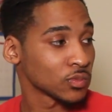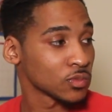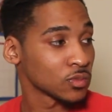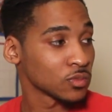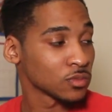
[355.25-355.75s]

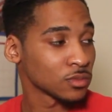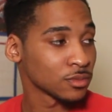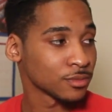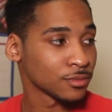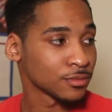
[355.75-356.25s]

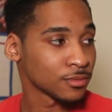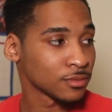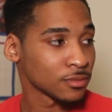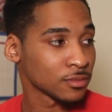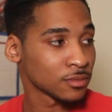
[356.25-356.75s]

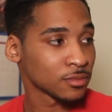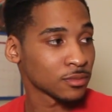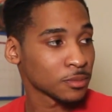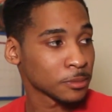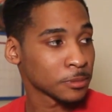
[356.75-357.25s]

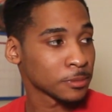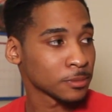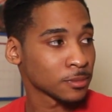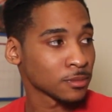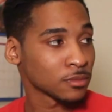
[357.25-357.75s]

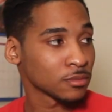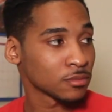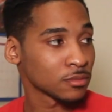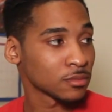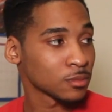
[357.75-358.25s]

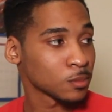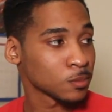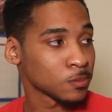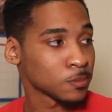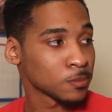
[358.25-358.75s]

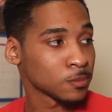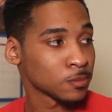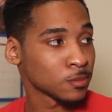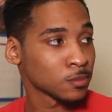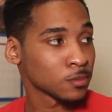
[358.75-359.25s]

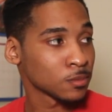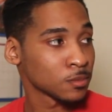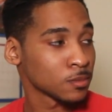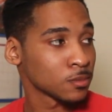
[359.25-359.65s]
The person shown says nothing.